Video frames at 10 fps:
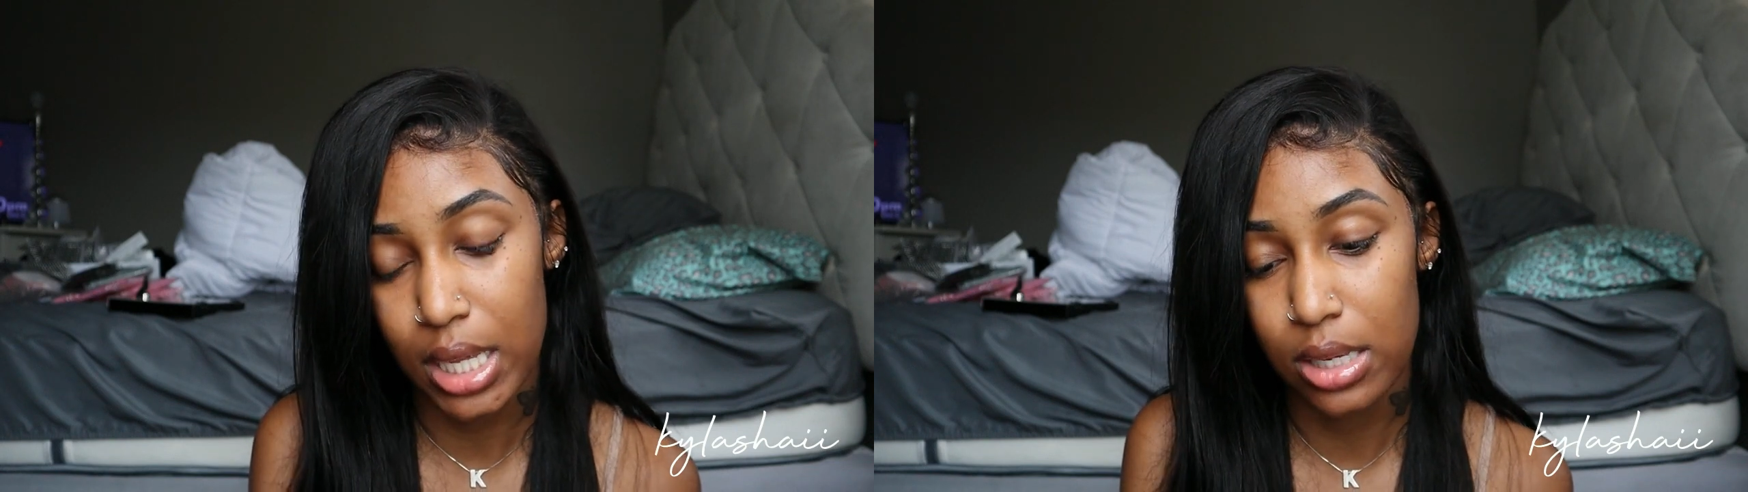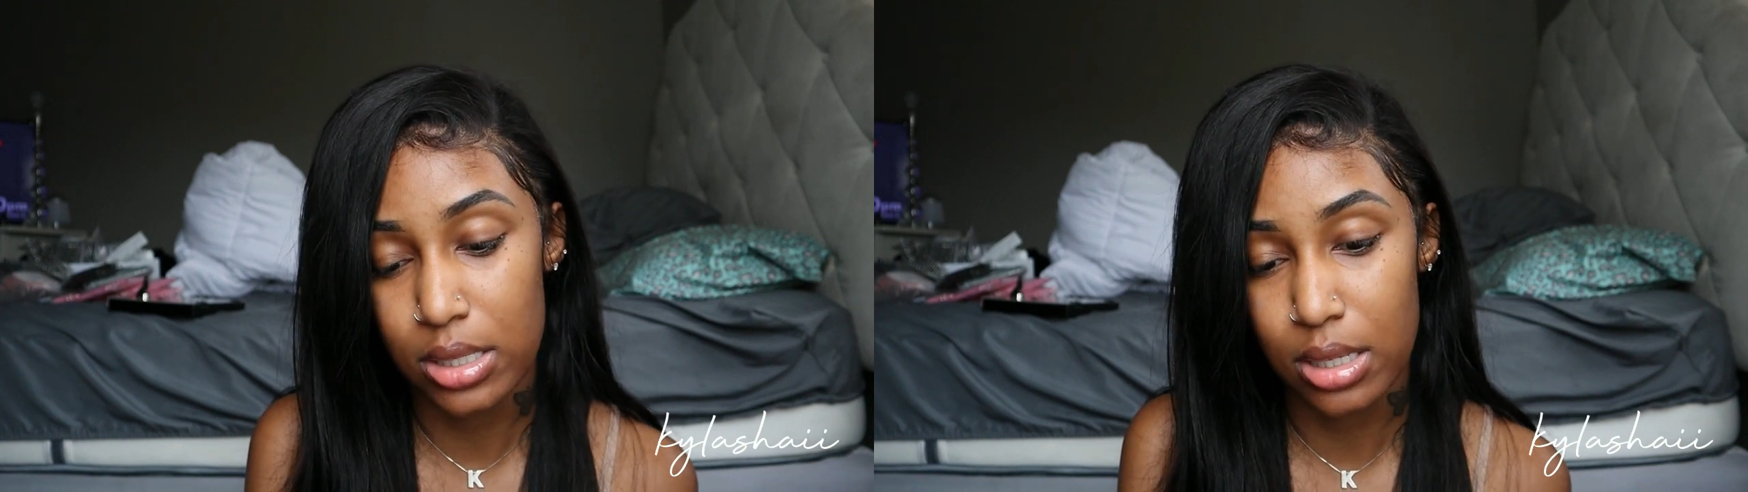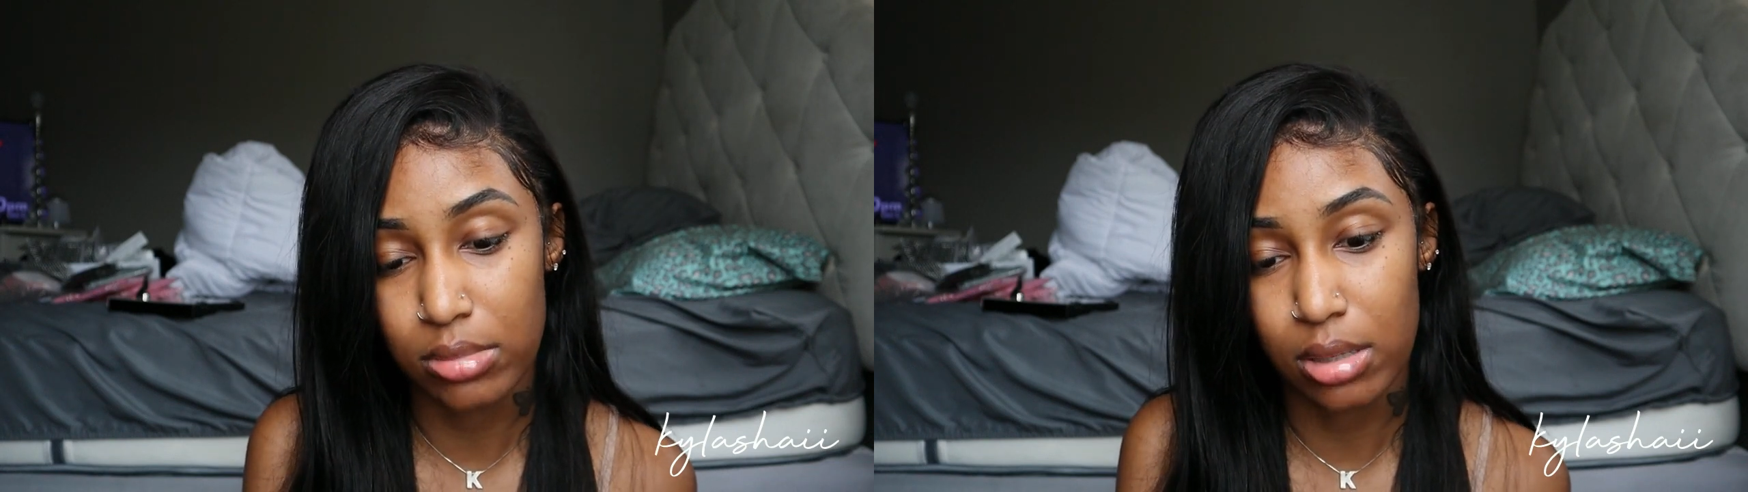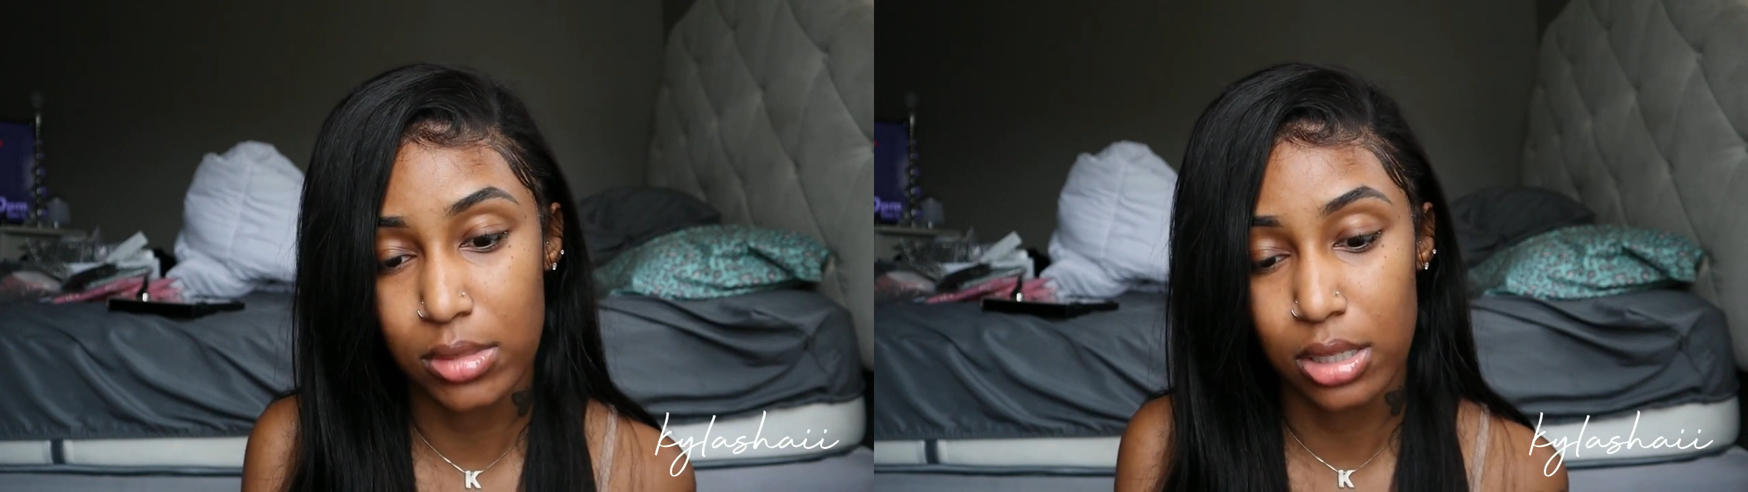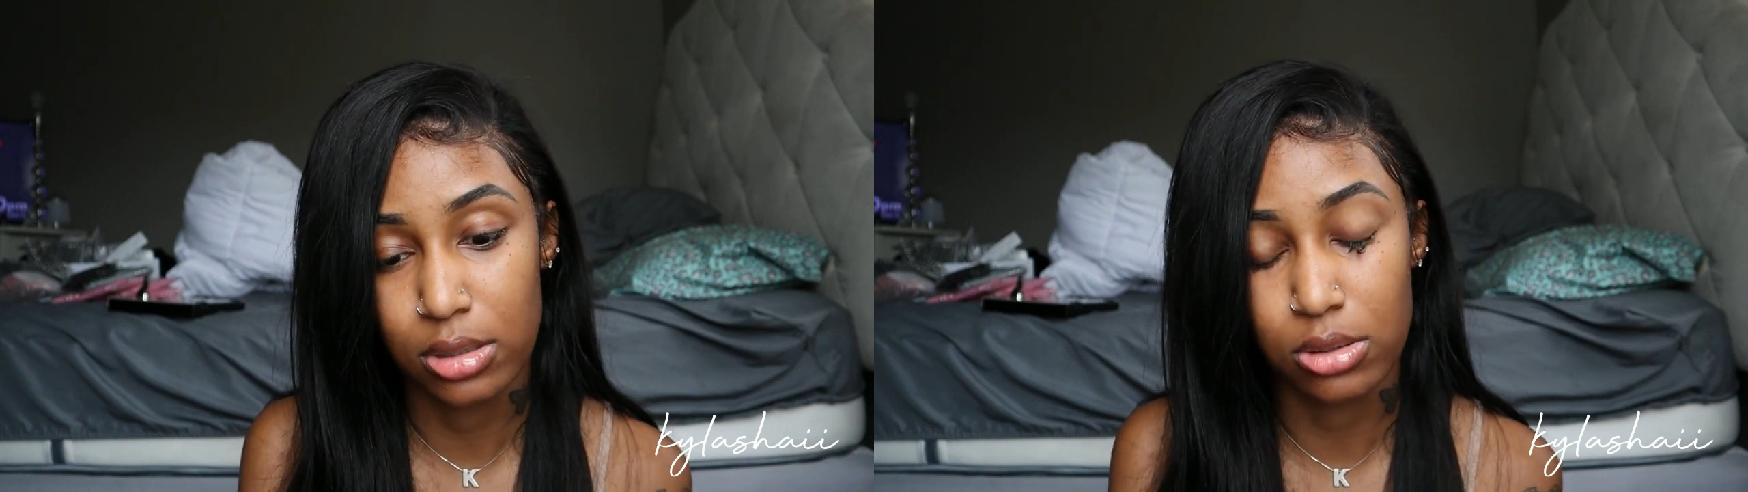need to eat or
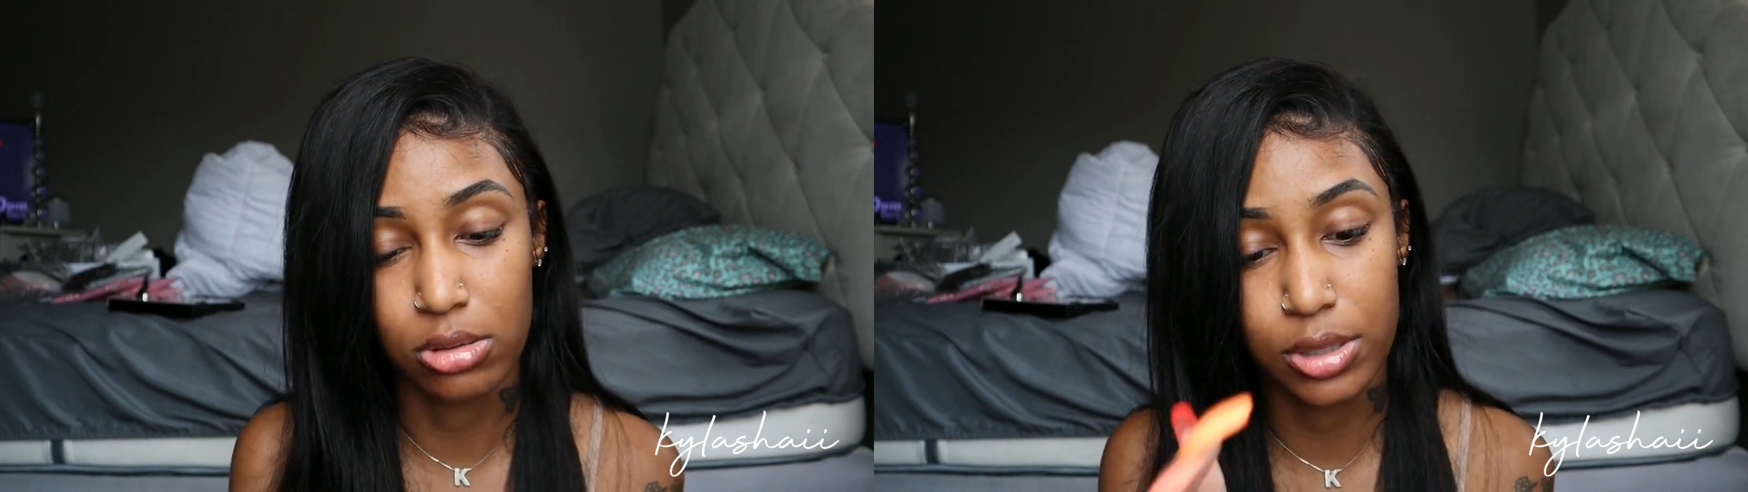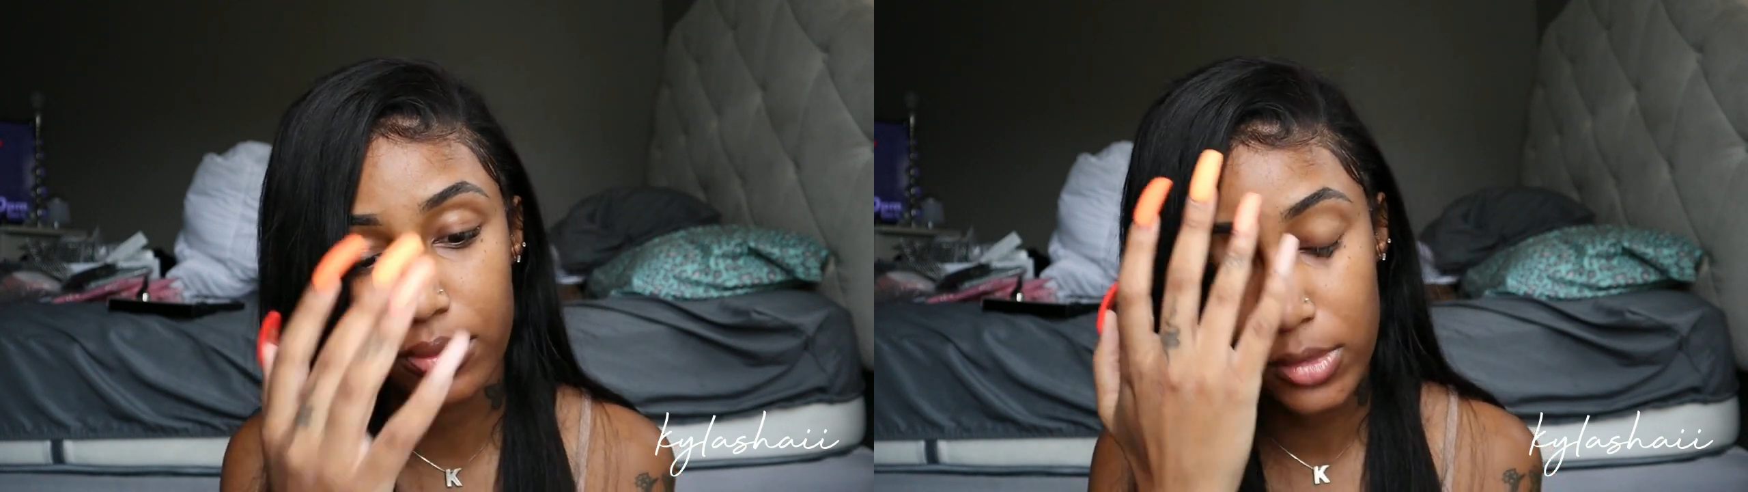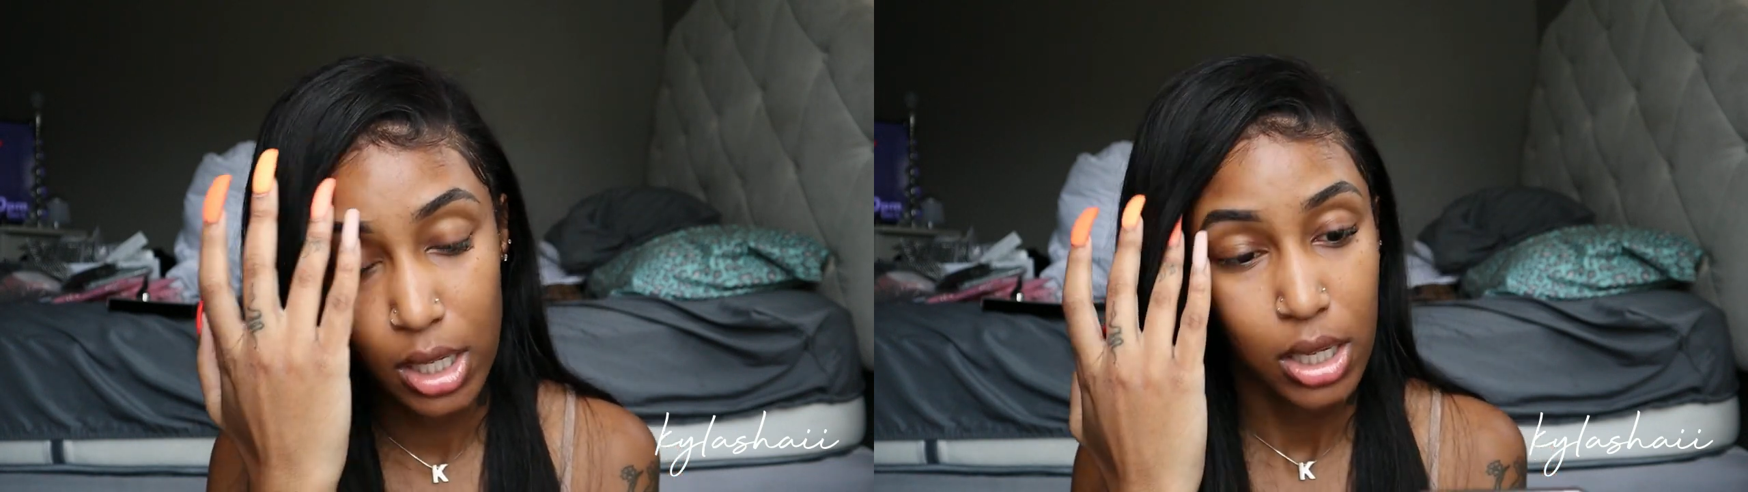something, I'm not sure.